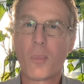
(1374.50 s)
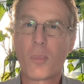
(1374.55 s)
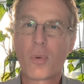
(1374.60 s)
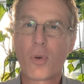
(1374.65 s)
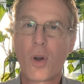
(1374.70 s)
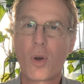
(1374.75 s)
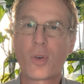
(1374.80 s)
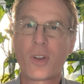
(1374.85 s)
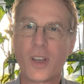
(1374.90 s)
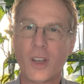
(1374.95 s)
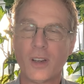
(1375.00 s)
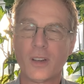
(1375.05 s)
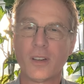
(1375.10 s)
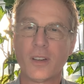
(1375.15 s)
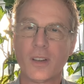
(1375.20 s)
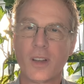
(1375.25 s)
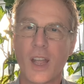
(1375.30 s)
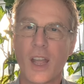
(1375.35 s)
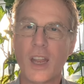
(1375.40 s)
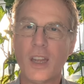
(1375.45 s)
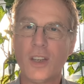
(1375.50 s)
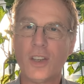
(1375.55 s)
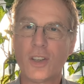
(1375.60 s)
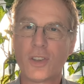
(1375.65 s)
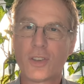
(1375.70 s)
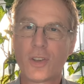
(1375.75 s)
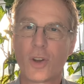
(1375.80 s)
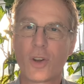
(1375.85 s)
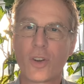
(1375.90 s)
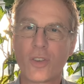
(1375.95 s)
broken, and
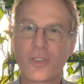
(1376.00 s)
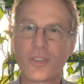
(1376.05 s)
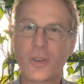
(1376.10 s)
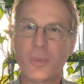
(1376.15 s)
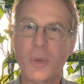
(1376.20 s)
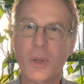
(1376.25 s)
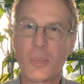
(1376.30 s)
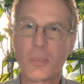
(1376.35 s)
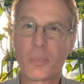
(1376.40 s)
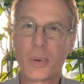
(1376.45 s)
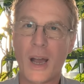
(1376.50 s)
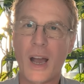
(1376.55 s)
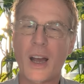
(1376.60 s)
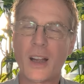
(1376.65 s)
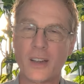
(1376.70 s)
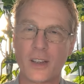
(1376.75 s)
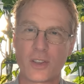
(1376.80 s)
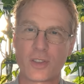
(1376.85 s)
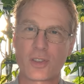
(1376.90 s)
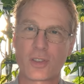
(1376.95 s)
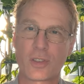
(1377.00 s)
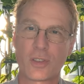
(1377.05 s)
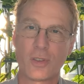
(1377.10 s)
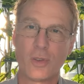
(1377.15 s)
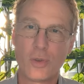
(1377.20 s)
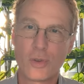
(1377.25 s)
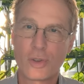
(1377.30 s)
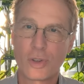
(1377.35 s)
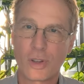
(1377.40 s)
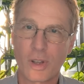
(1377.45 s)
deserve to be punished,
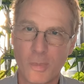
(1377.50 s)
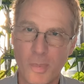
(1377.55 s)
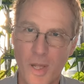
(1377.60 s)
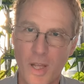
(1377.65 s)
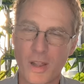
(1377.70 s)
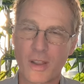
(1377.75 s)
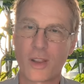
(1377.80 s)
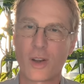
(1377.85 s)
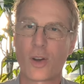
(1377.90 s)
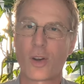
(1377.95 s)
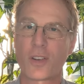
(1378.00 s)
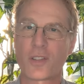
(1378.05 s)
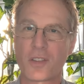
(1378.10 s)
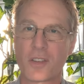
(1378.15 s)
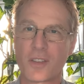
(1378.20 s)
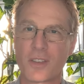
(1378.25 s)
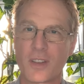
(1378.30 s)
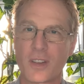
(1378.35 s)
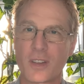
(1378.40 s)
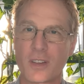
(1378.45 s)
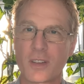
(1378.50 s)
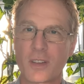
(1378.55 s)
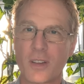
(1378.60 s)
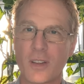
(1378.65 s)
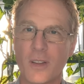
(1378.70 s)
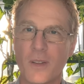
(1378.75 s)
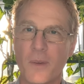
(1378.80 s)
usually by the narcissist.